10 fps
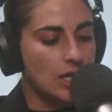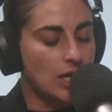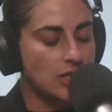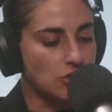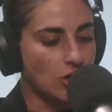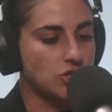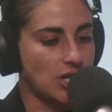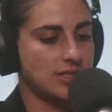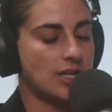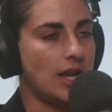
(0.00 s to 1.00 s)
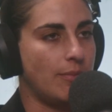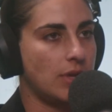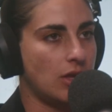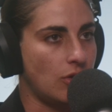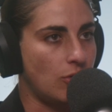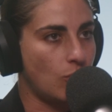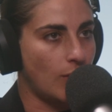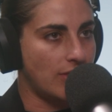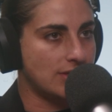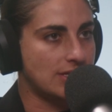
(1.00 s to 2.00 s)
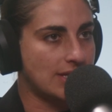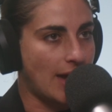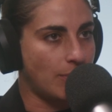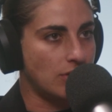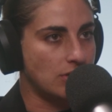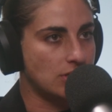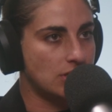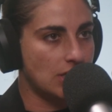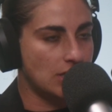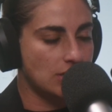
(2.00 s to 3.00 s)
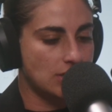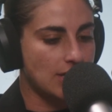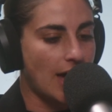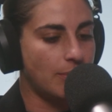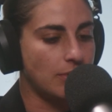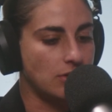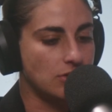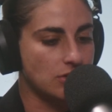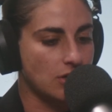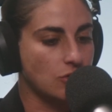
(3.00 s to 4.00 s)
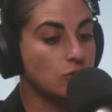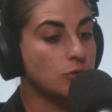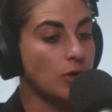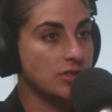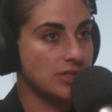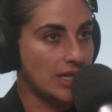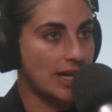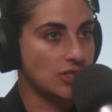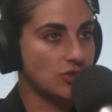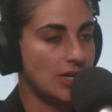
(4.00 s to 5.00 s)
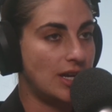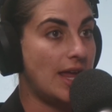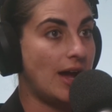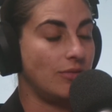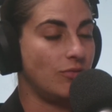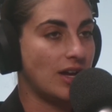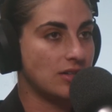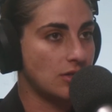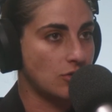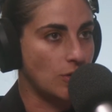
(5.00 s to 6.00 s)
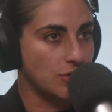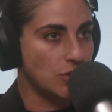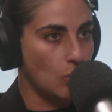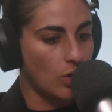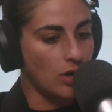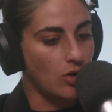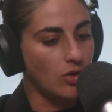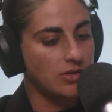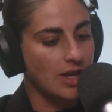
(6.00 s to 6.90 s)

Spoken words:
It's not just Colombia, though, where this has happened. It's happened across the country and now, in fact, across the world.